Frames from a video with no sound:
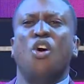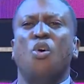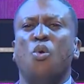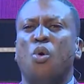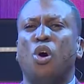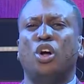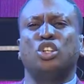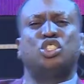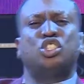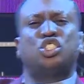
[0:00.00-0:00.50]

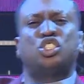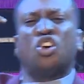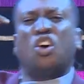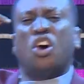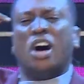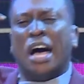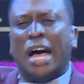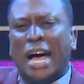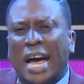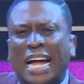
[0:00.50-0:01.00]
Once
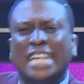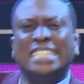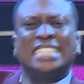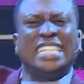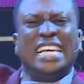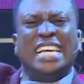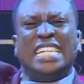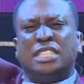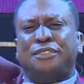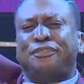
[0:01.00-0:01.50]
your
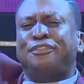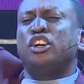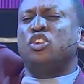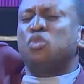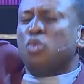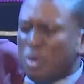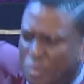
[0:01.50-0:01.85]
heart is filled